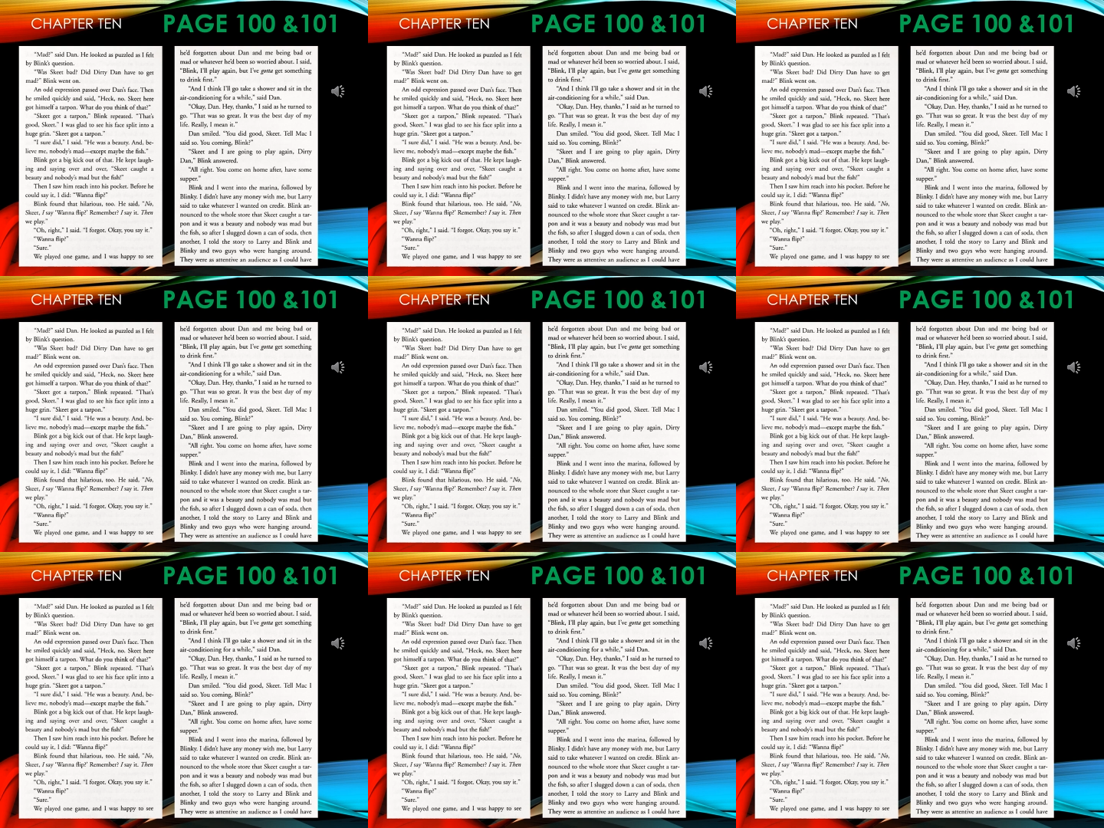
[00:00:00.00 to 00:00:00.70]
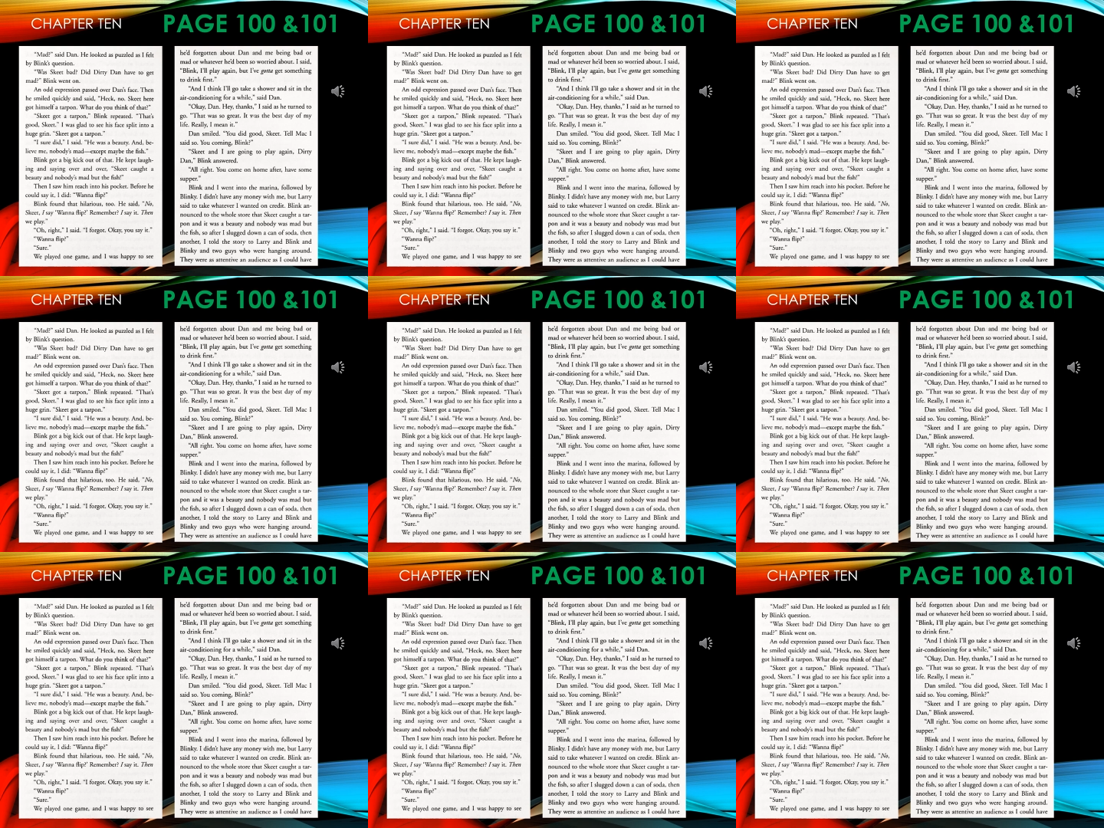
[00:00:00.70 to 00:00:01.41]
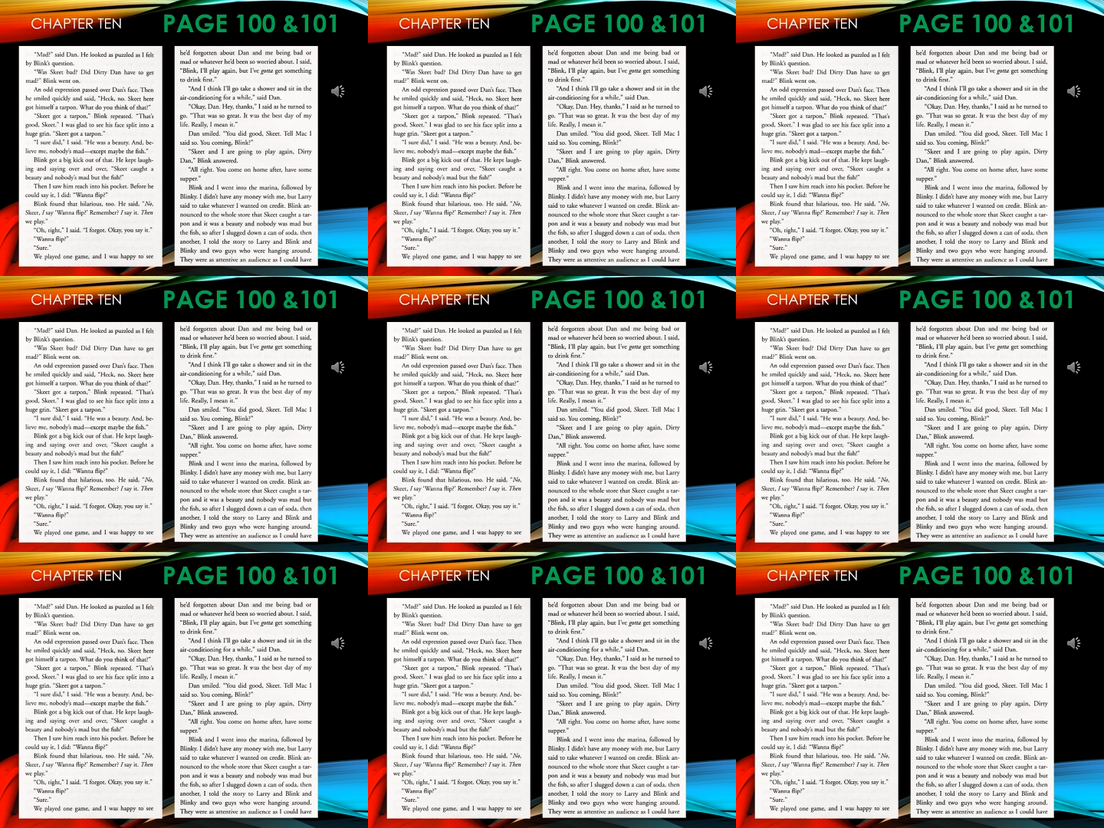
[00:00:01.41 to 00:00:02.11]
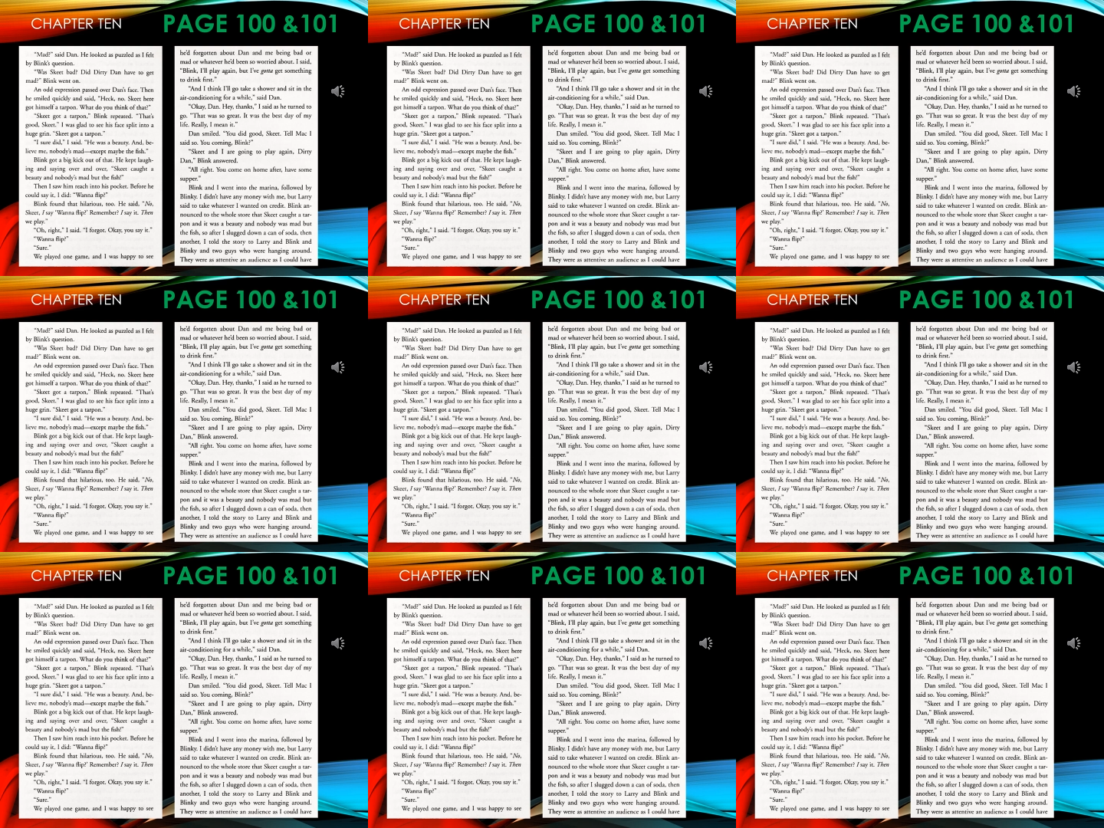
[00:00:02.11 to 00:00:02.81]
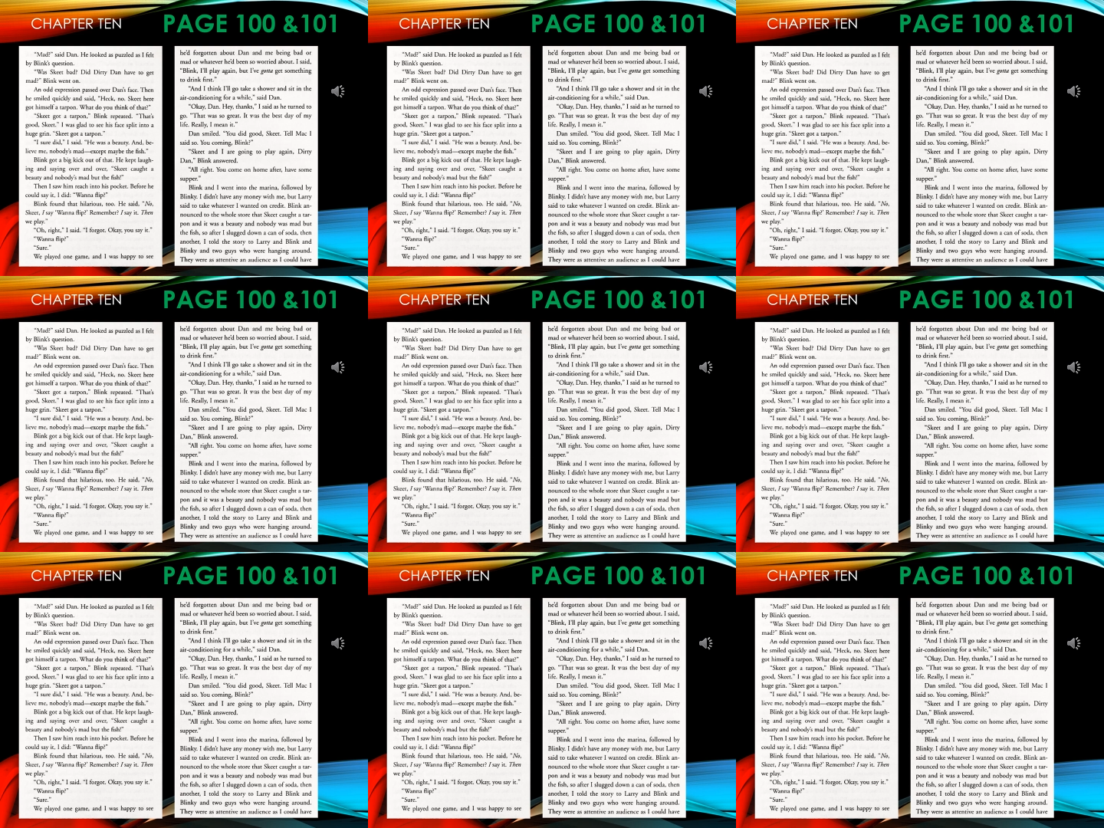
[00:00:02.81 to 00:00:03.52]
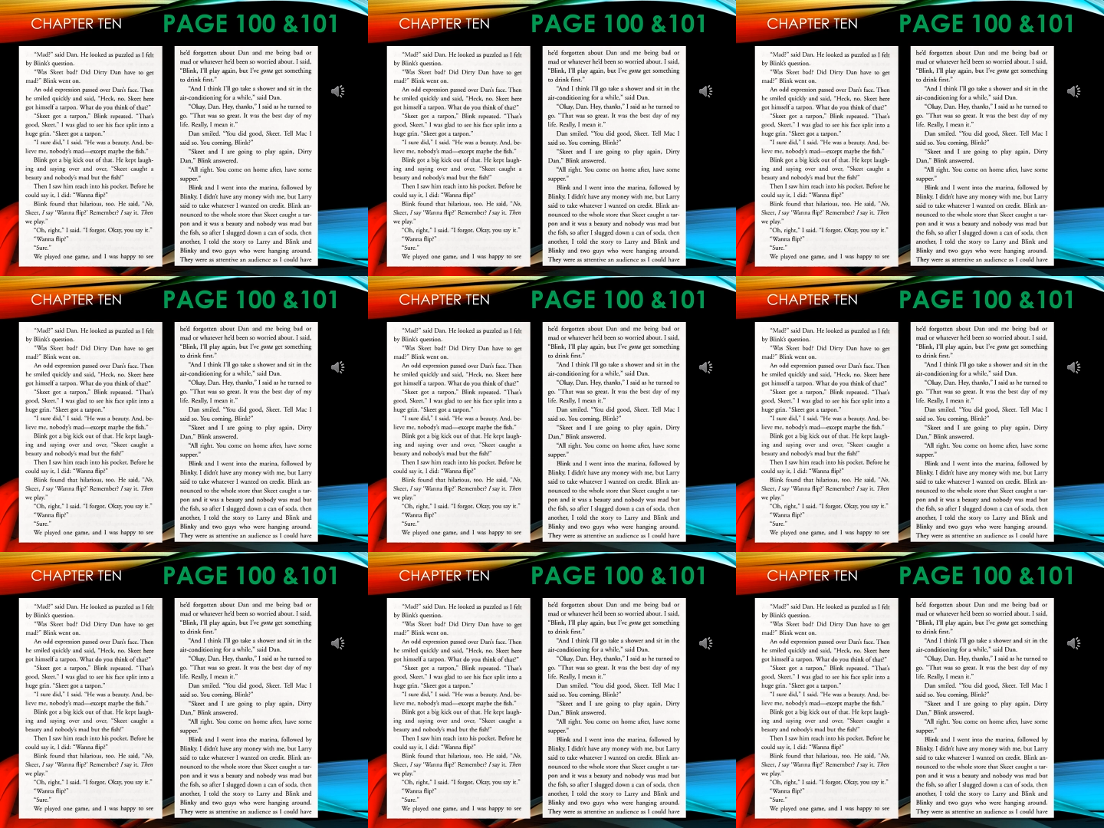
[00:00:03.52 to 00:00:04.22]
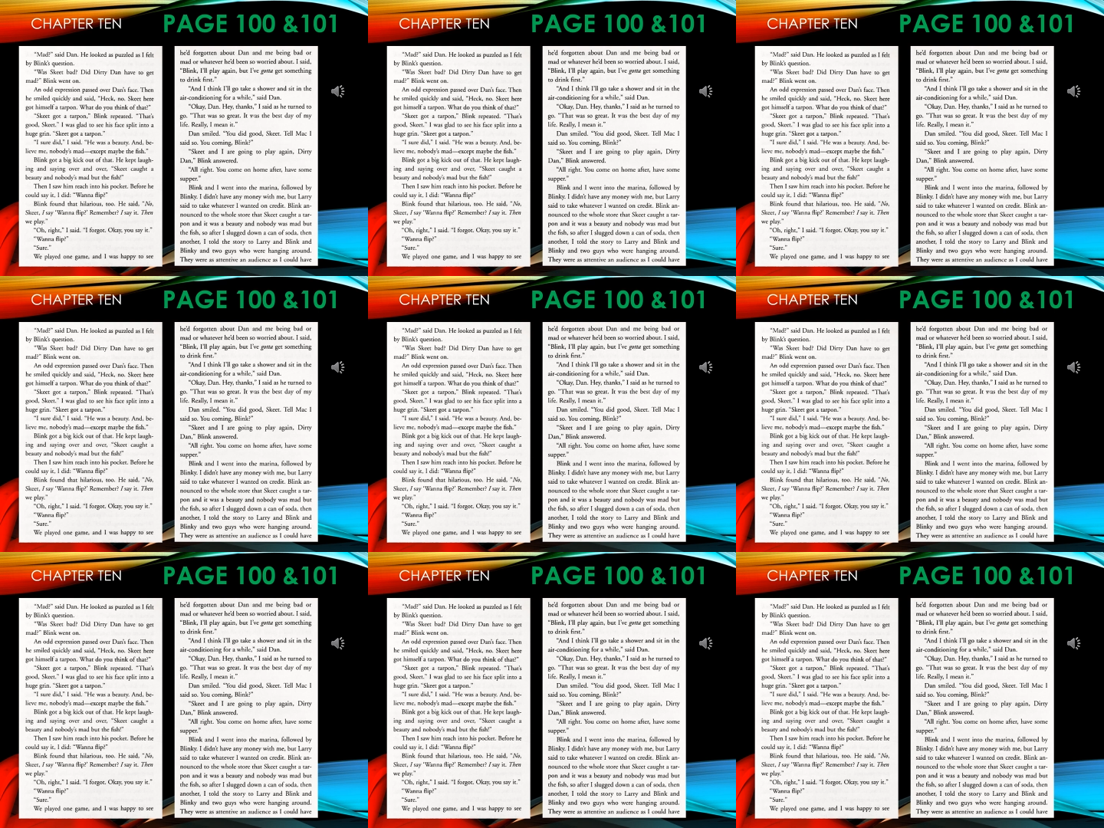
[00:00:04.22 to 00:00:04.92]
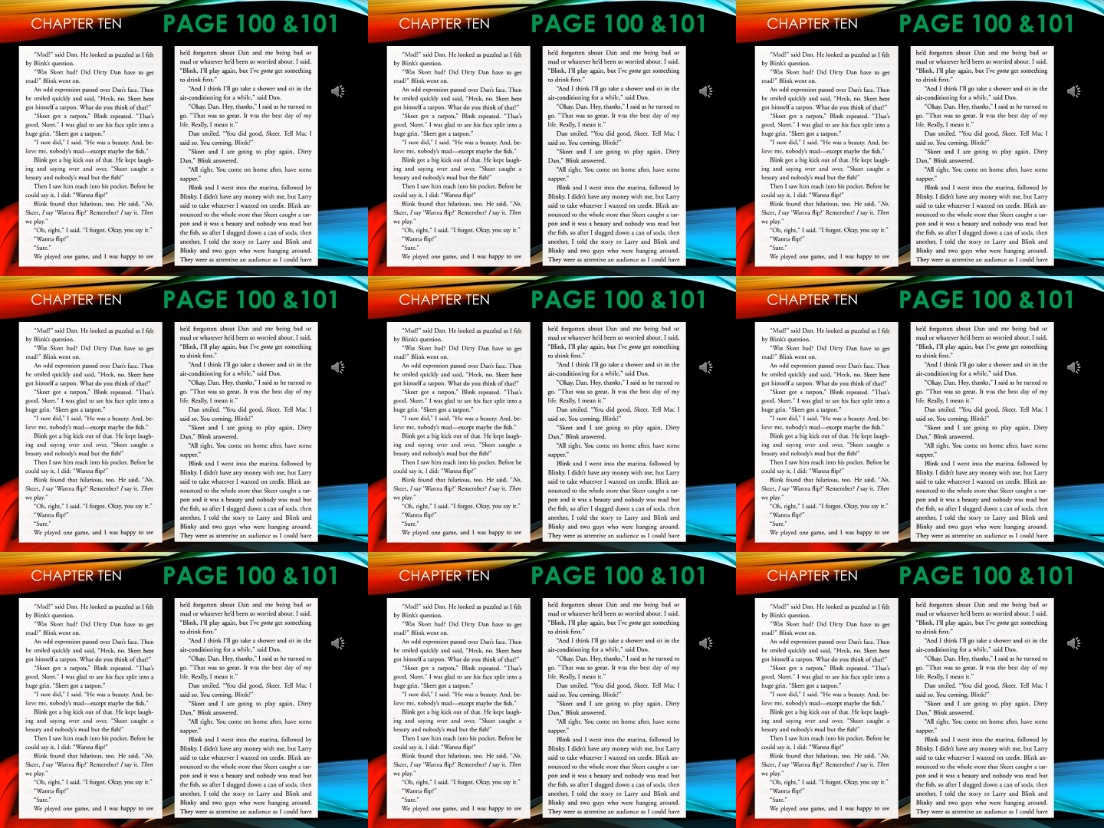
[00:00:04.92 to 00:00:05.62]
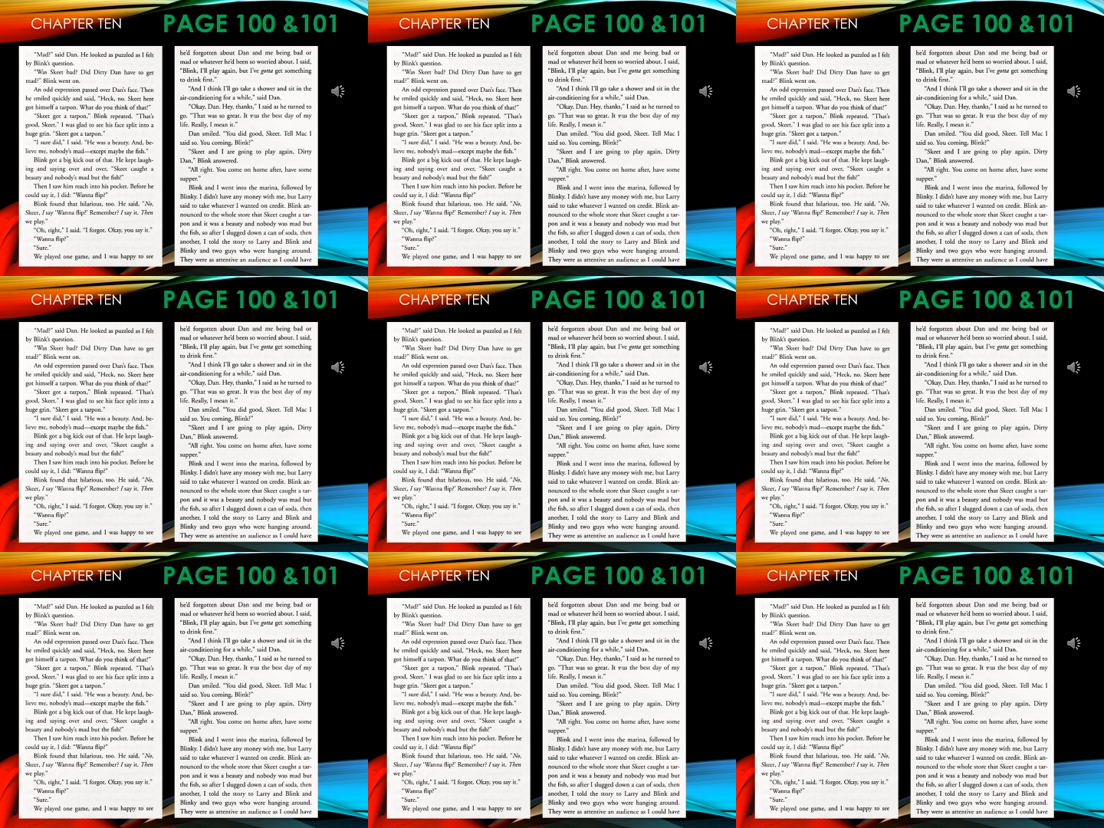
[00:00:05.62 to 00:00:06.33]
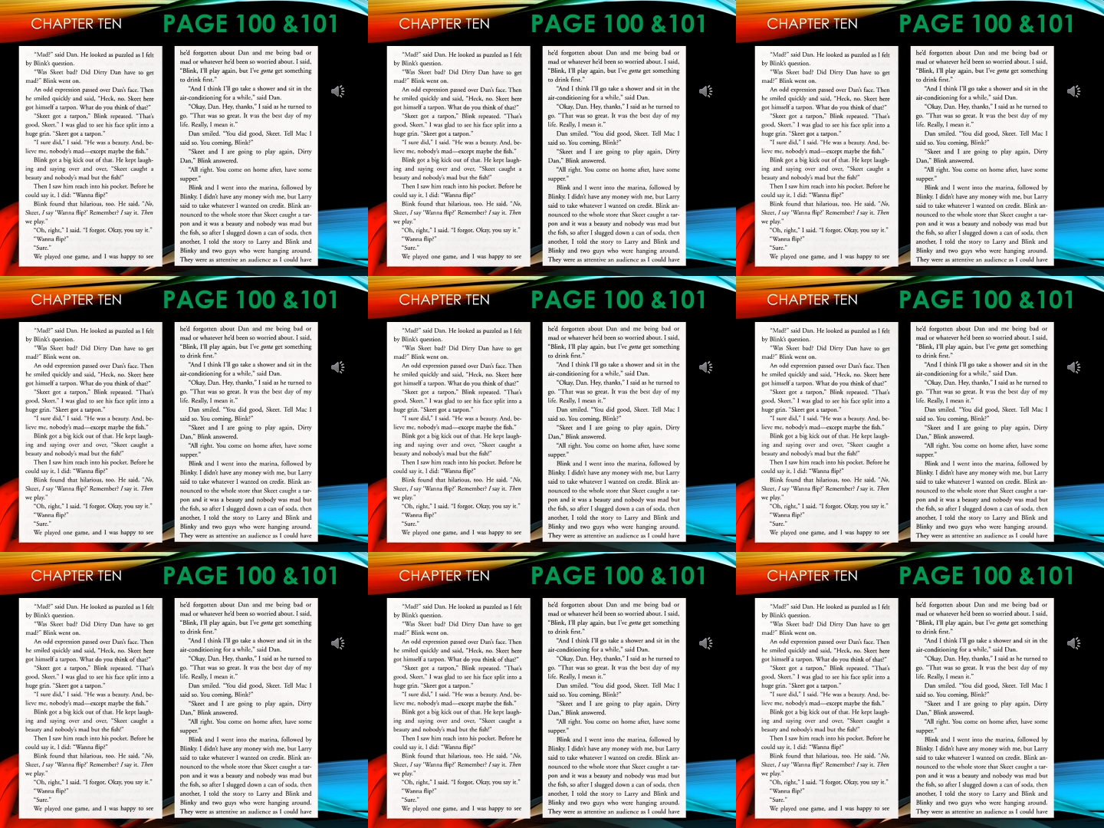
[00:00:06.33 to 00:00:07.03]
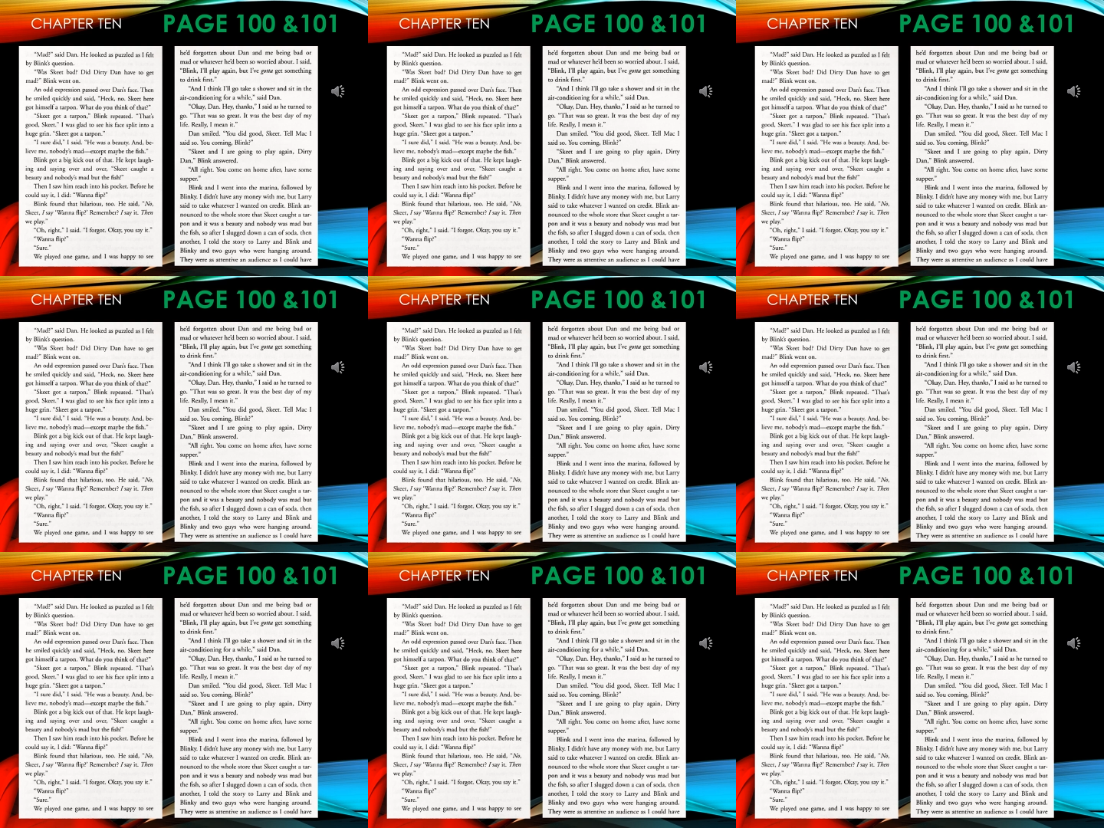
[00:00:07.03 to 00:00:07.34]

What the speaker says: [unreadable: no face in view]